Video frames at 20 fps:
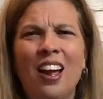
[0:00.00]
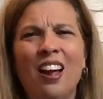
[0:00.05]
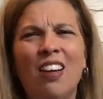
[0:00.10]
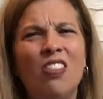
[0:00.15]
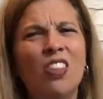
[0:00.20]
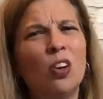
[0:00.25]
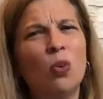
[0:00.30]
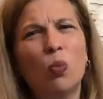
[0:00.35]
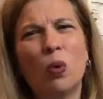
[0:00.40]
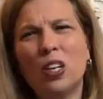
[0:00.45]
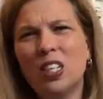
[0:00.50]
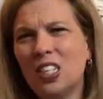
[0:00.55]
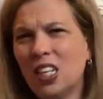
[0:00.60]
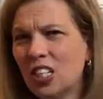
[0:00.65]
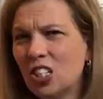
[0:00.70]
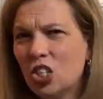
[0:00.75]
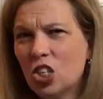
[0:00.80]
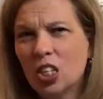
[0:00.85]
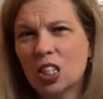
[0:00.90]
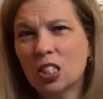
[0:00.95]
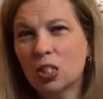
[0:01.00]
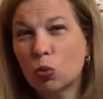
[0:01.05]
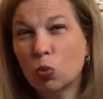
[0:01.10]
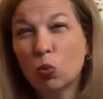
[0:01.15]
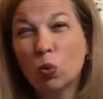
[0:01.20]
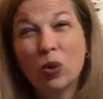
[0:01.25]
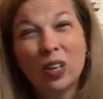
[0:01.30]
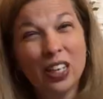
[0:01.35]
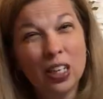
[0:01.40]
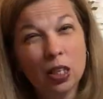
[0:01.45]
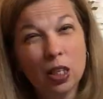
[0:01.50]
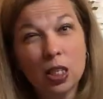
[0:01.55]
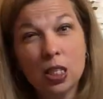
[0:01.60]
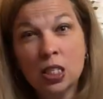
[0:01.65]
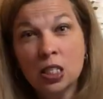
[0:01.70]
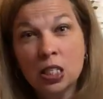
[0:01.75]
And then one day she gets really